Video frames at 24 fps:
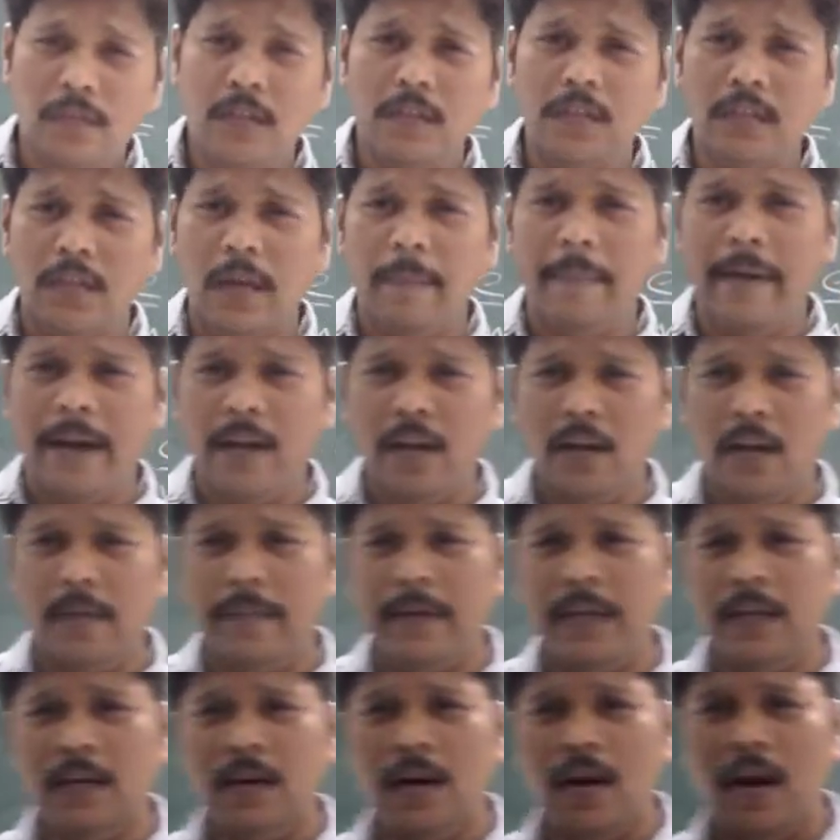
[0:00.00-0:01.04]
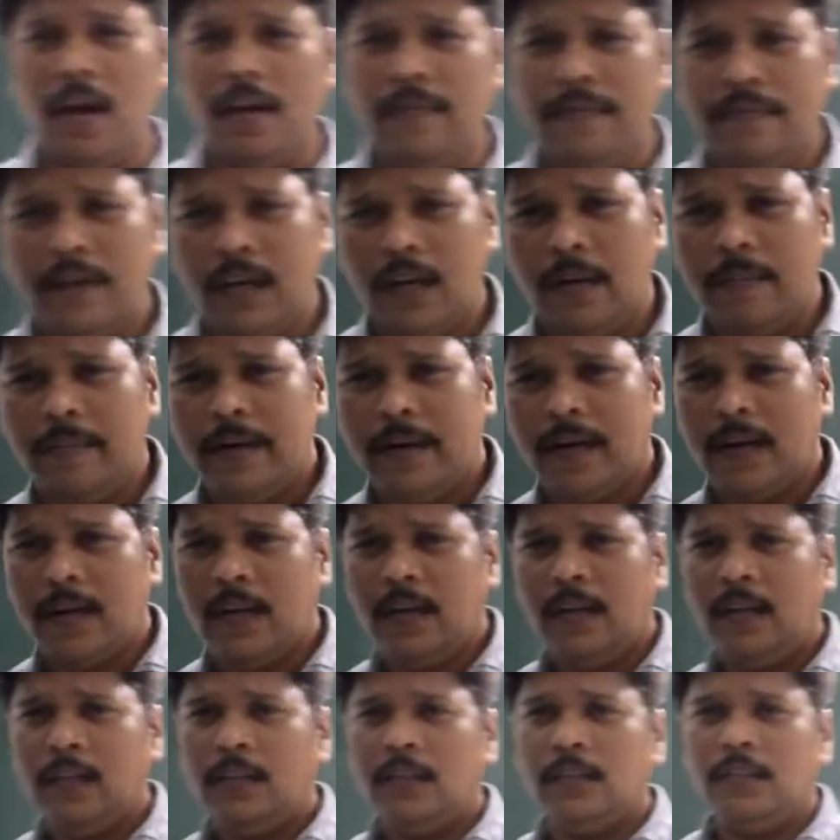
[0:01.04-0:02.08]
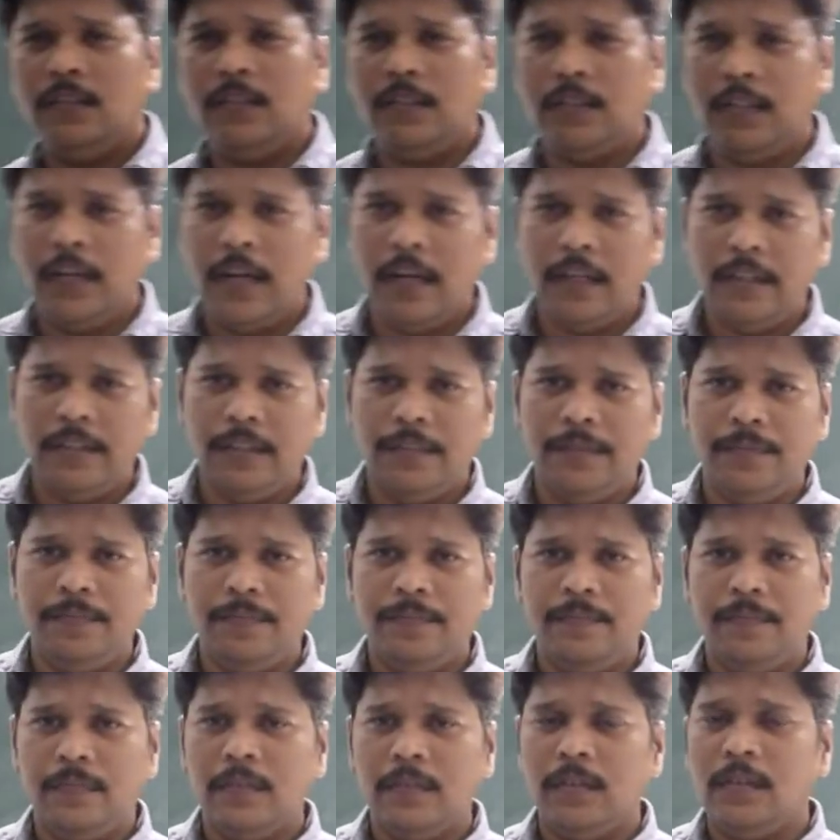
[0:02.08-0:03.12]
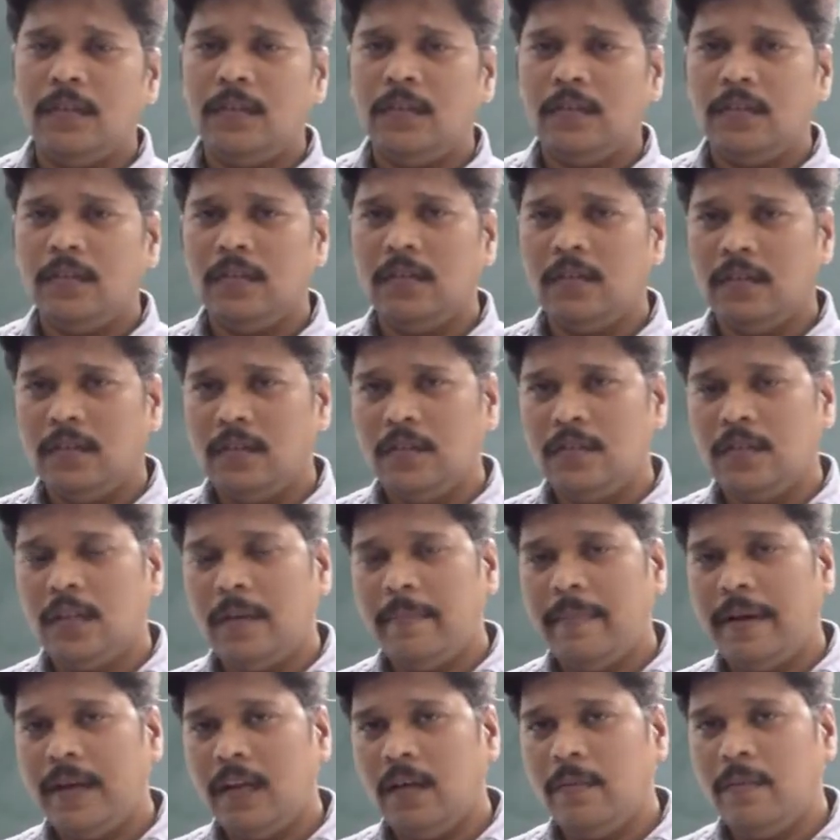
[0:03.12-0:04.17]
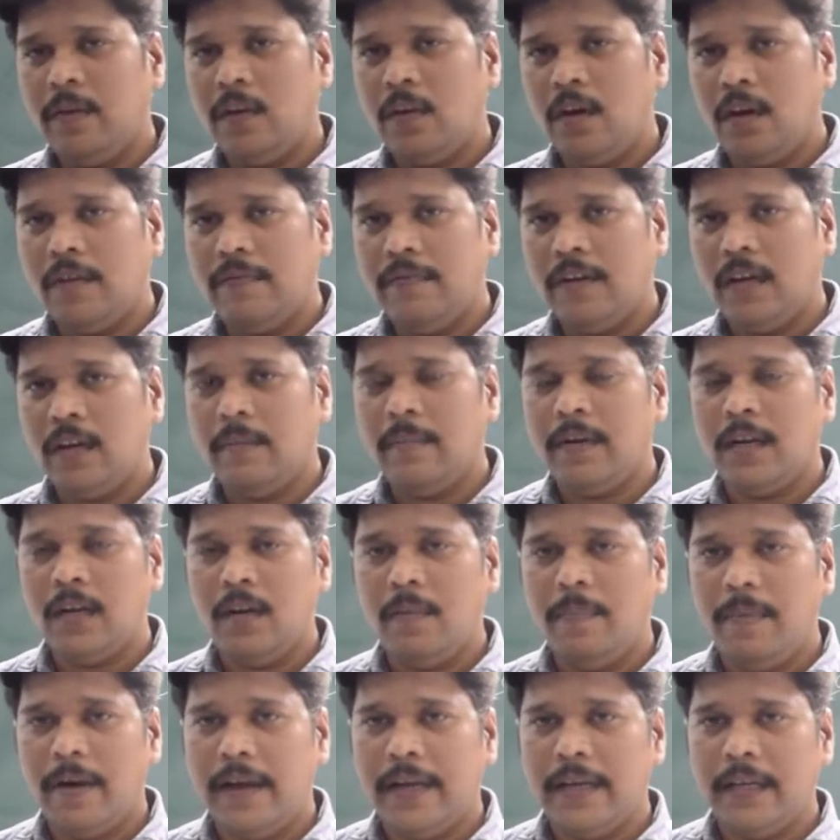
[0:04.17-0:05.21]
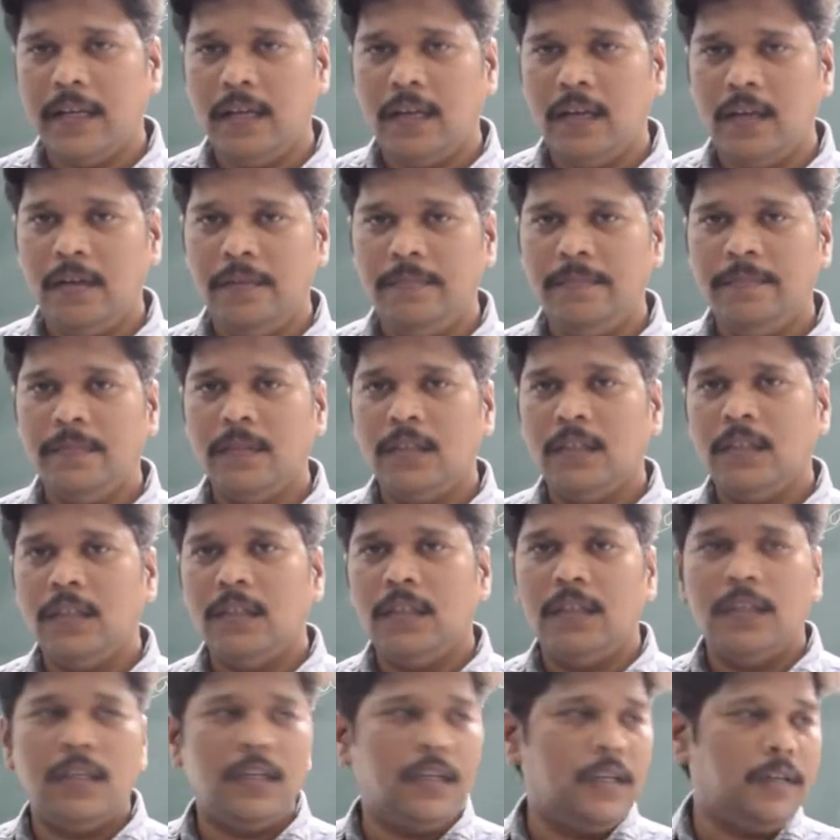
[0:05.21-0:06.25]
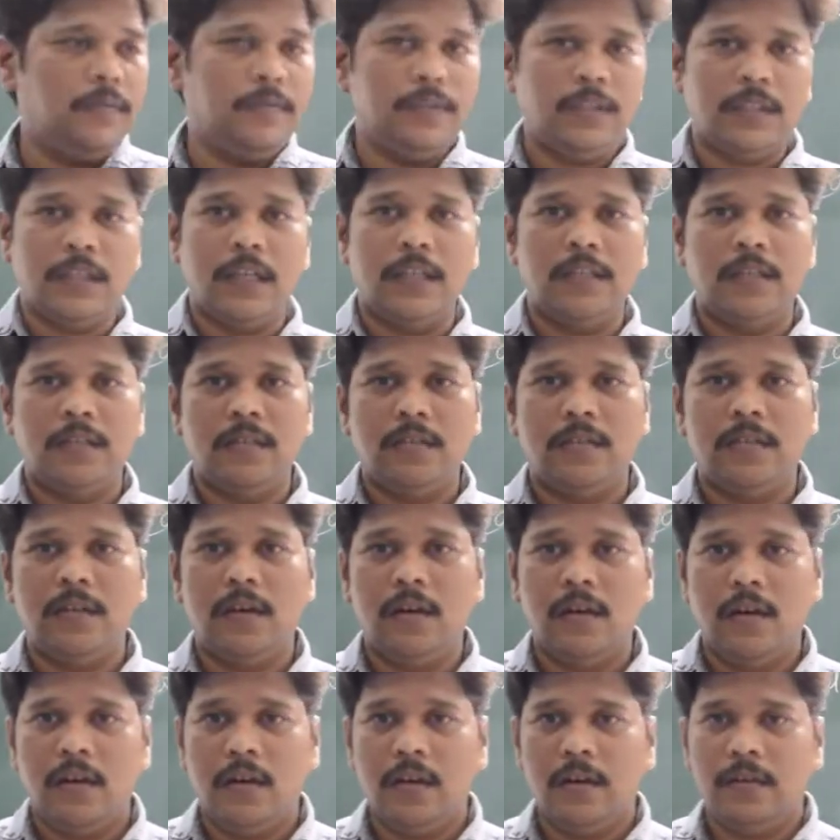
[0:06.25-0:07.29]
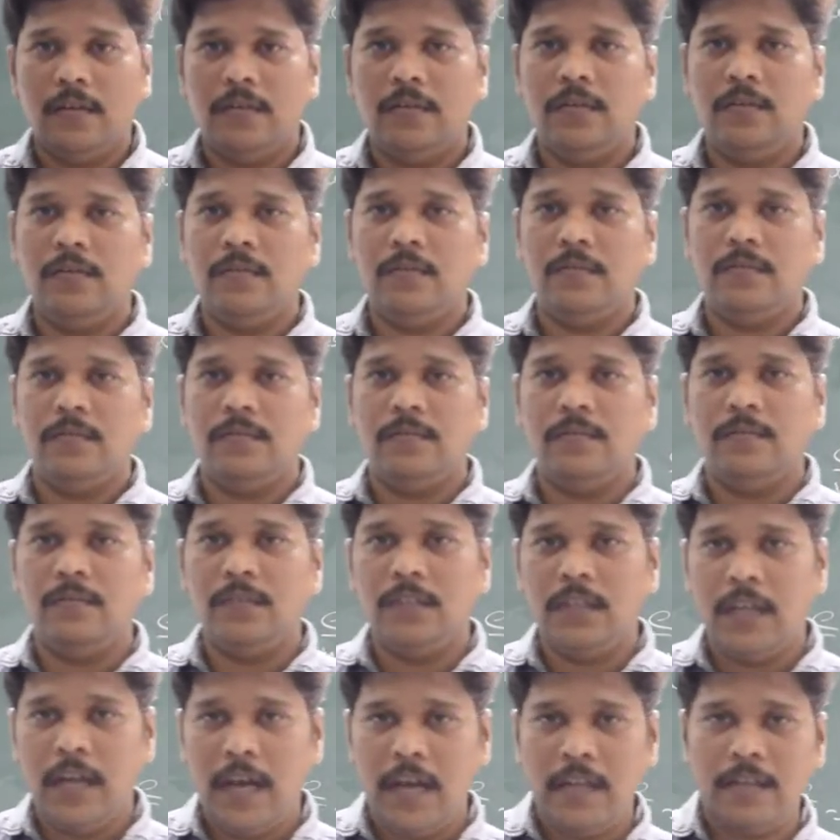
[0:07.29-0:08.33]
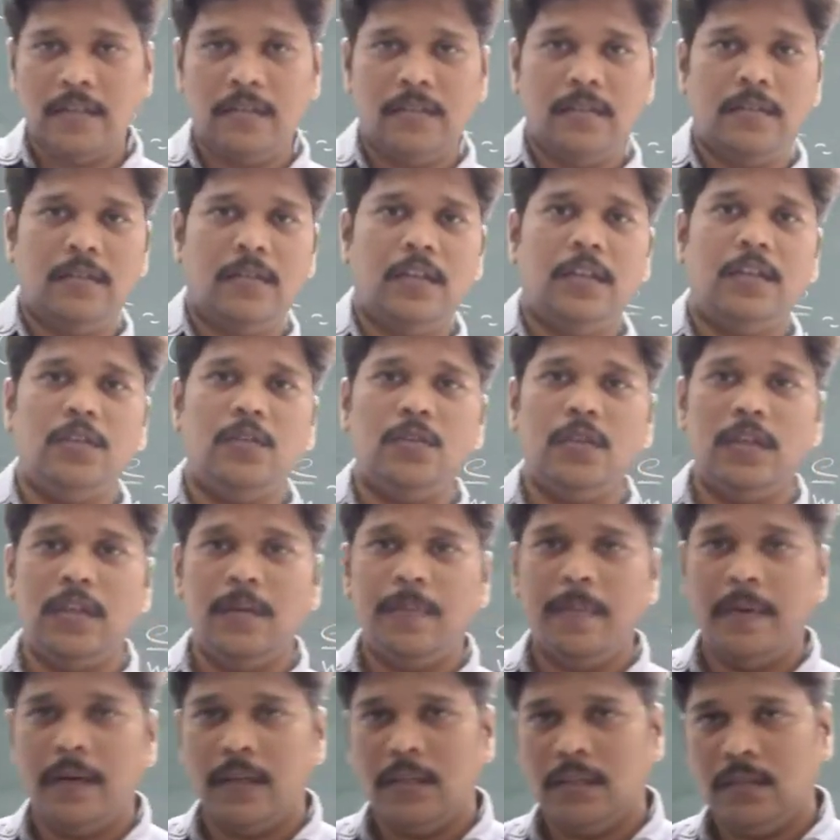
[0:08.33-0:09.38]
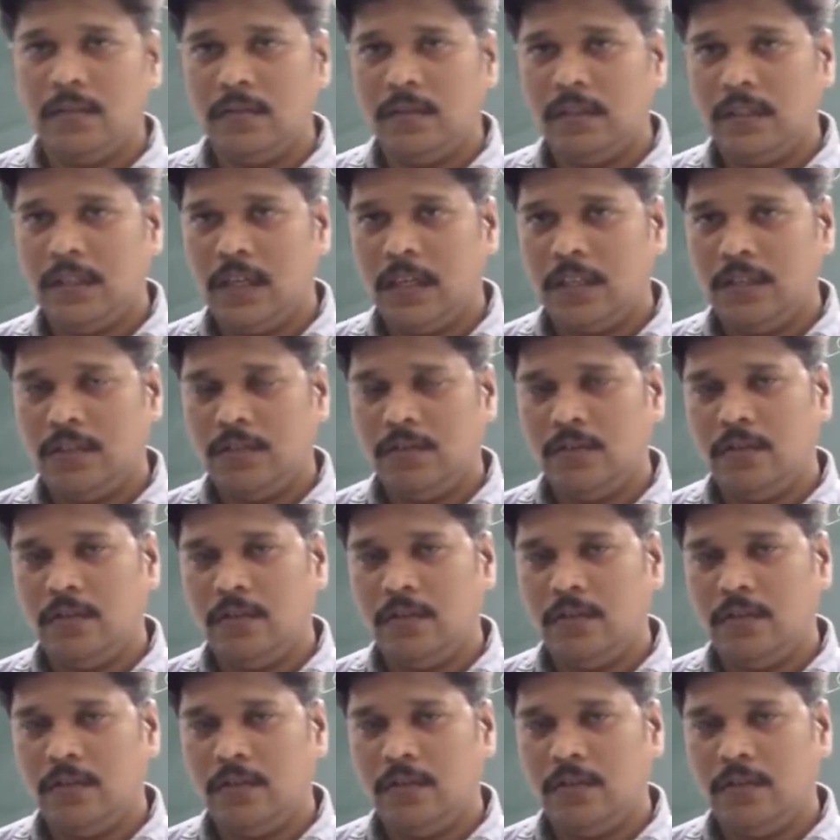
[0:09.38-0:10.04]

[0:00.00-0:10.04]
subatomic or fundamental charge, subatomic or fundamental particle which consists or which has a unit positive charge,